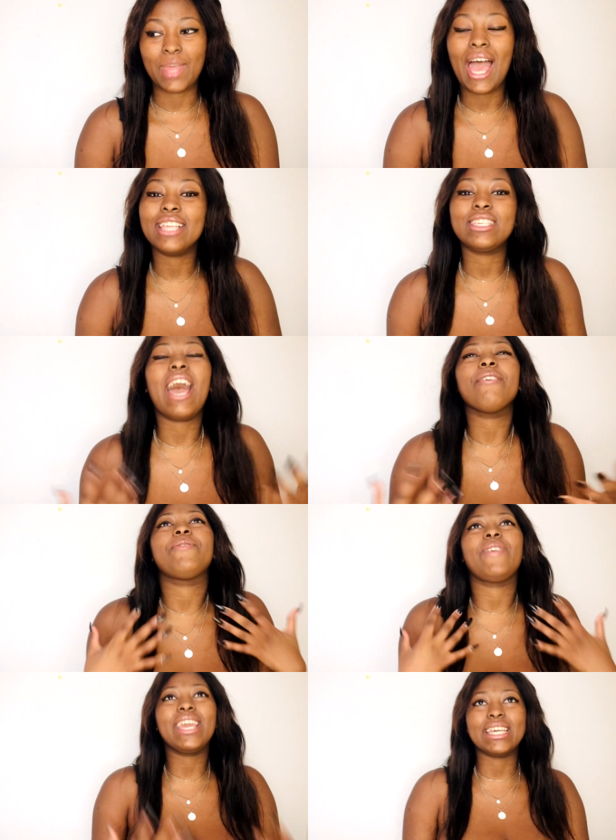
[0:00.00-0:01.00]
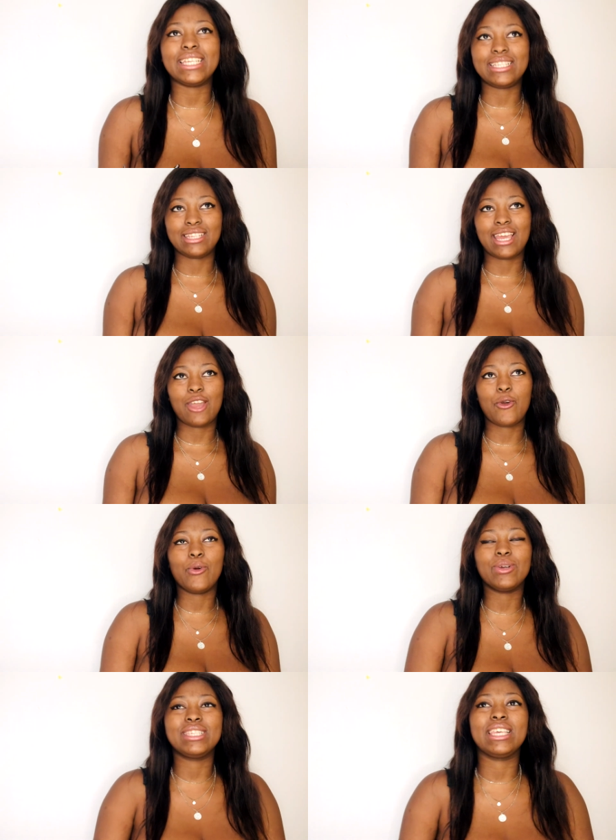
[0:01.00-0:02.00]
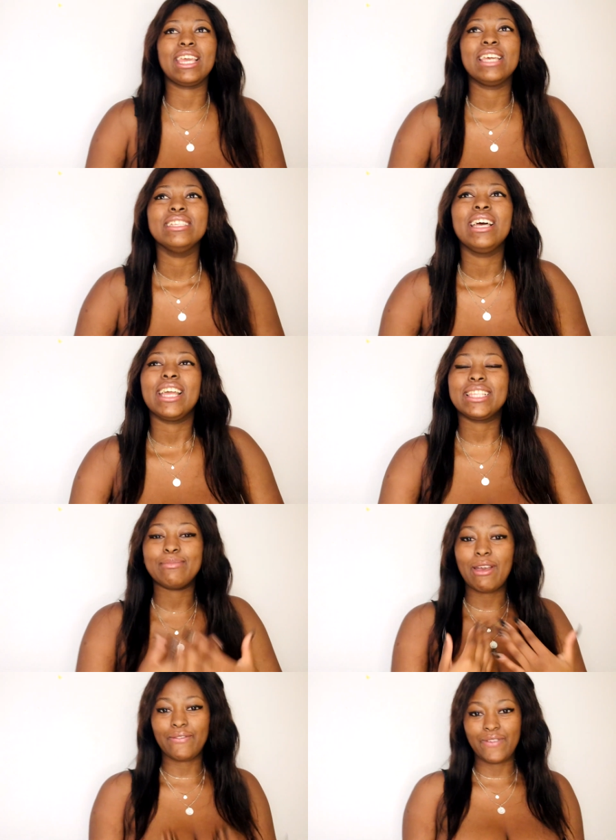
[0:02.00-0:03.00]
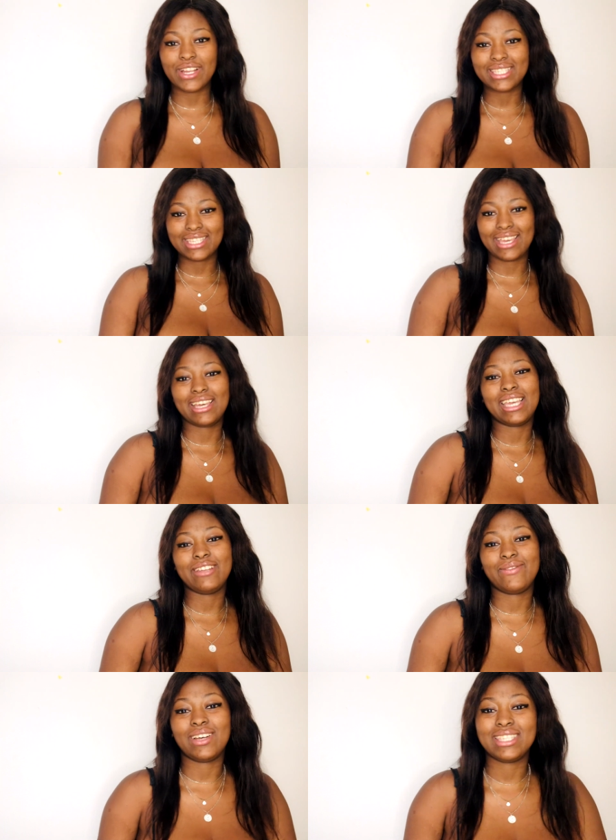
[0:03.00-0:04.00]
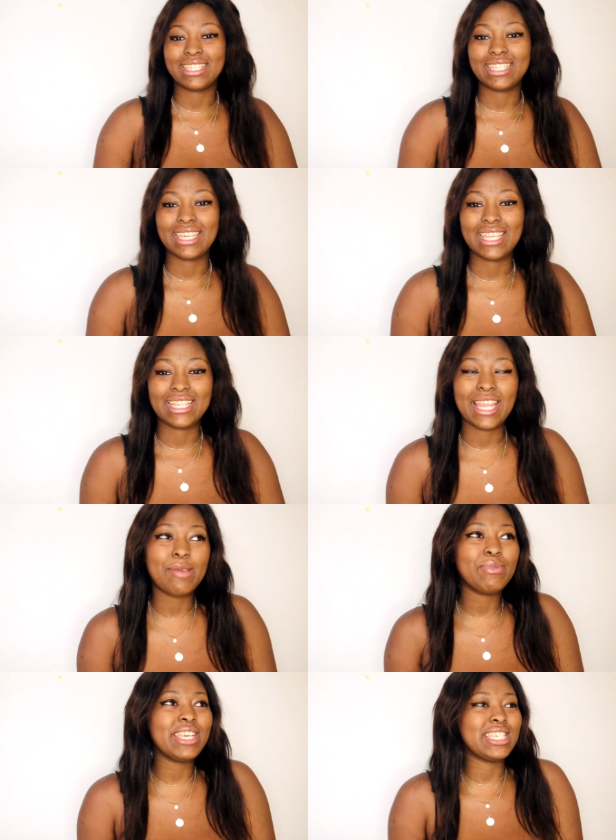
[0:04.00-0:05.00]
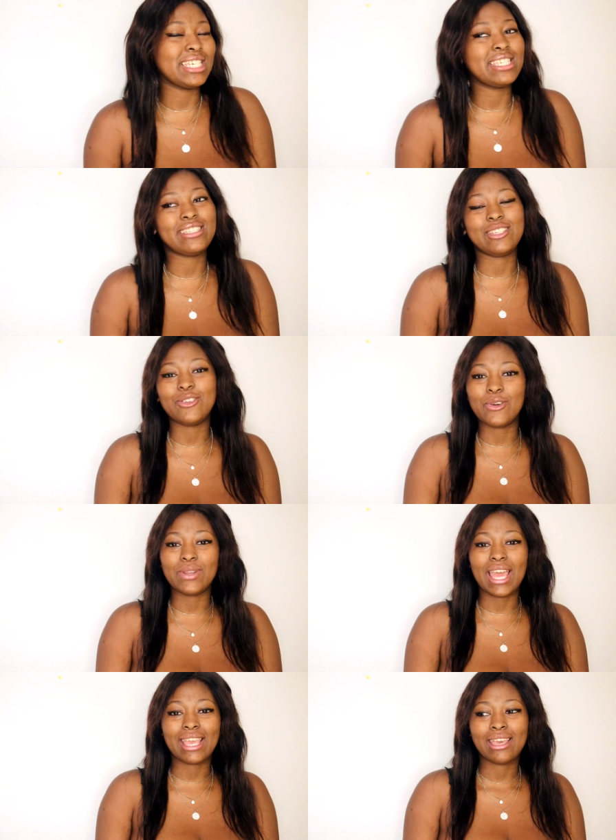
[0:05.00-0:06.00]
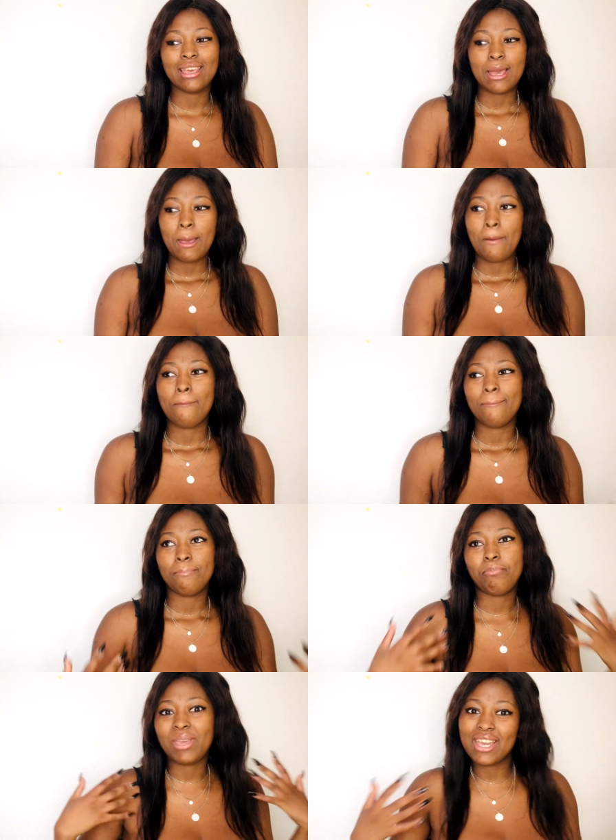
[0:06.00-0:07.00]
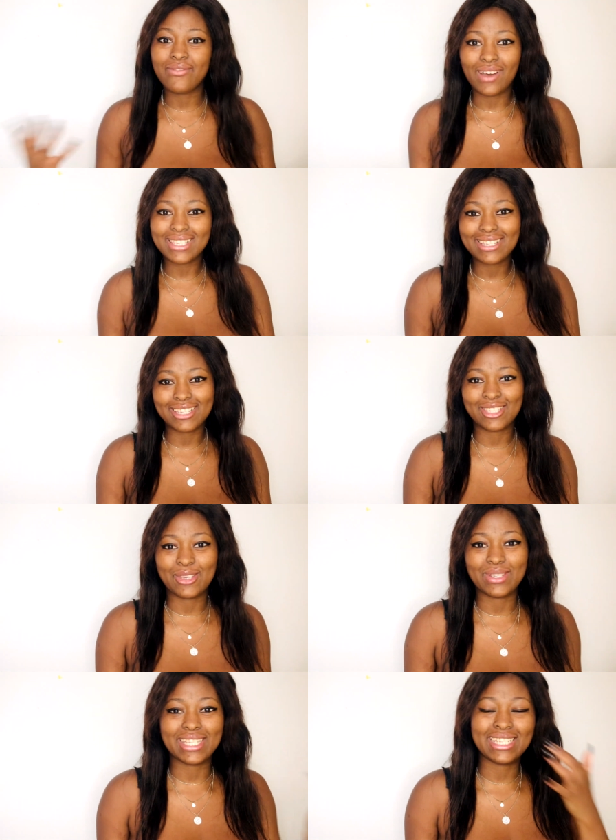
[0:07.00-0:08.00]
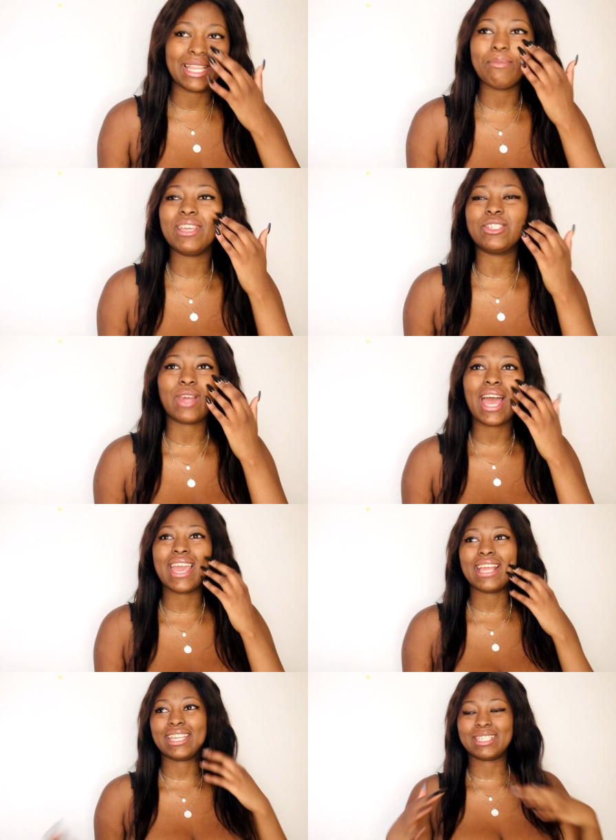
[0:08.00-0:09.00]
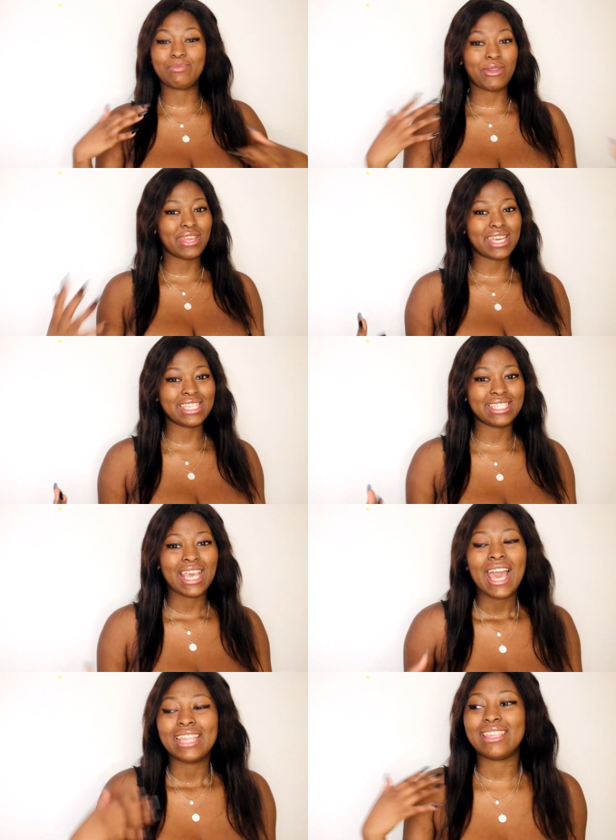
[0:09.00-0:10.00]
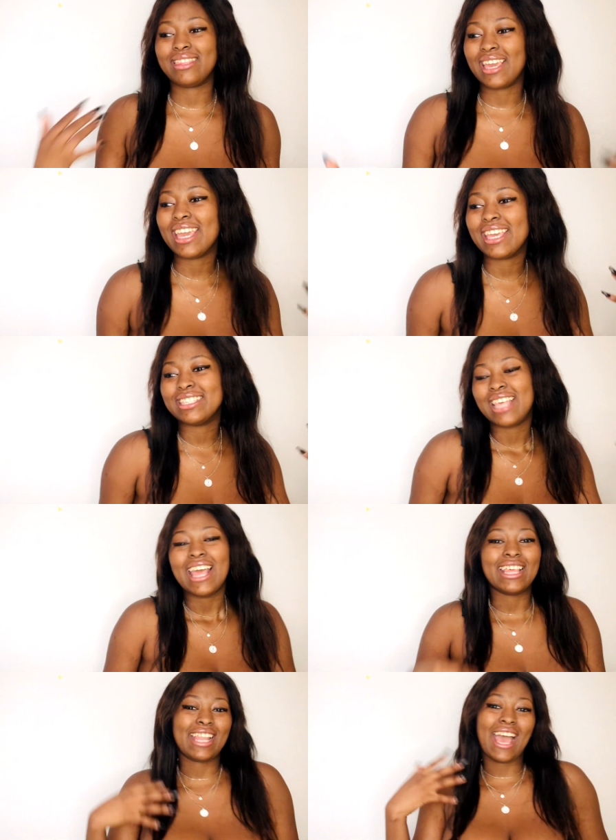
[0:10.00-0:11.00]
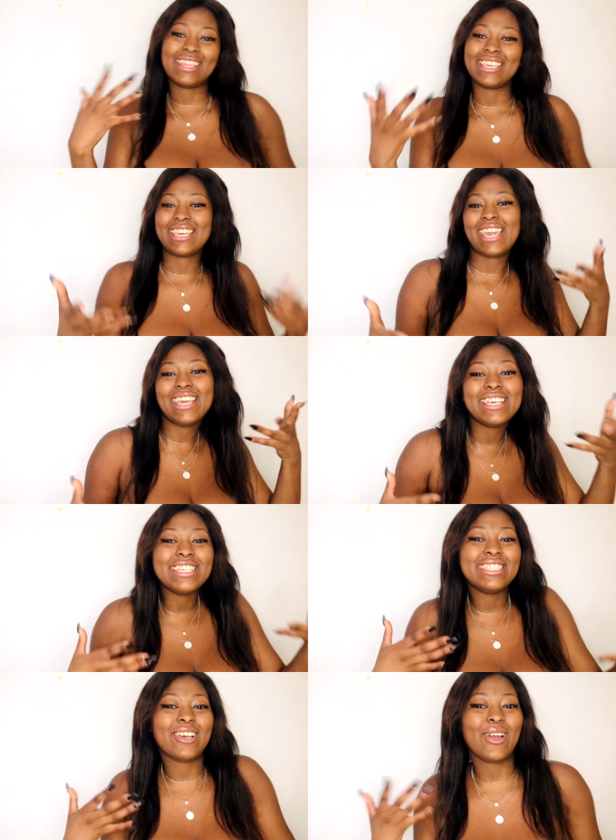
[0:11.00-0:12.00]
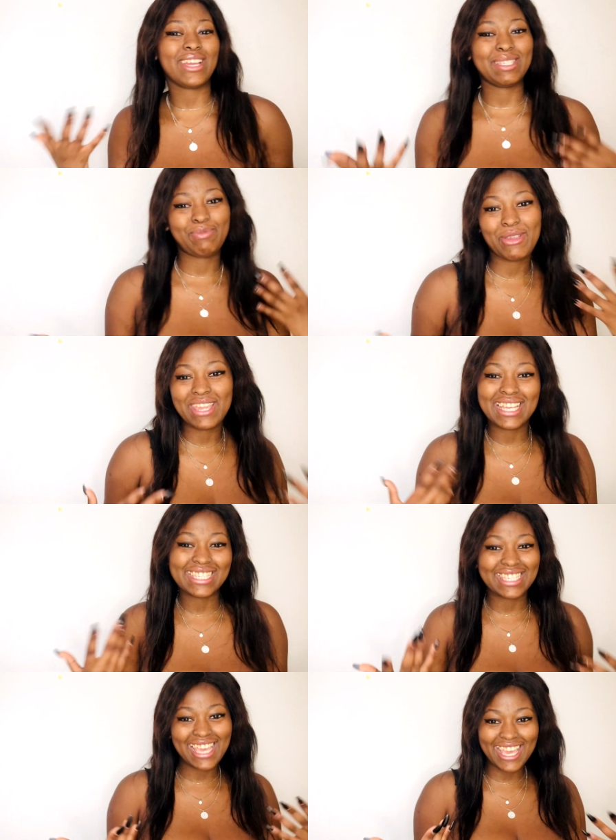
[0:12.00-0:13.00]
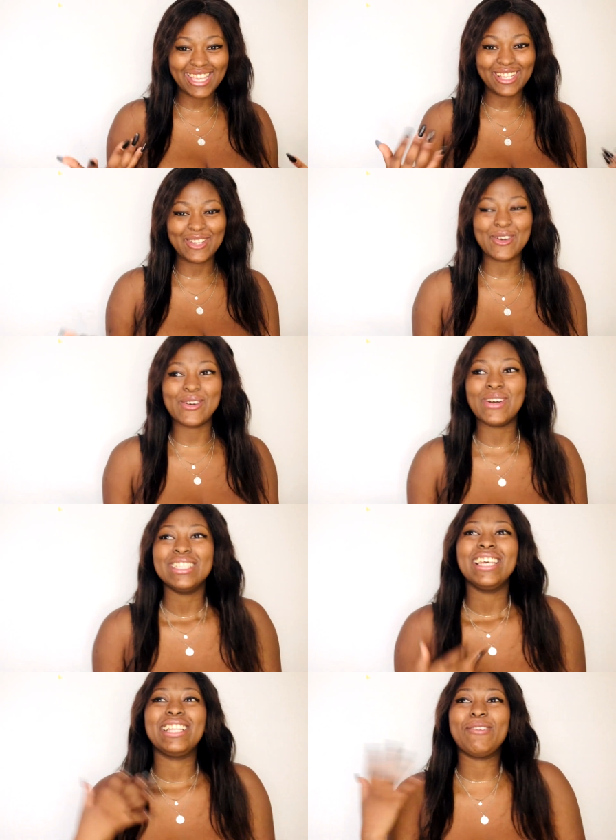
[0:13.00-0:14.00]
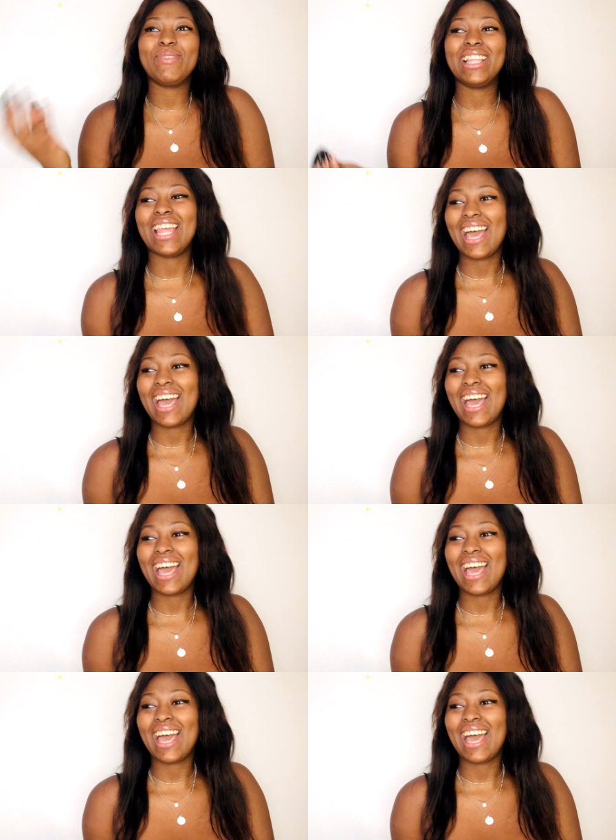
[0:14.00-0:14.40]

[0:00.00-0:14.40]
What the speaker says: I figured, it's my first year in varsity. Let me just, be a varsity student. Let me try and experience the things that other kids are experiencing, Let me,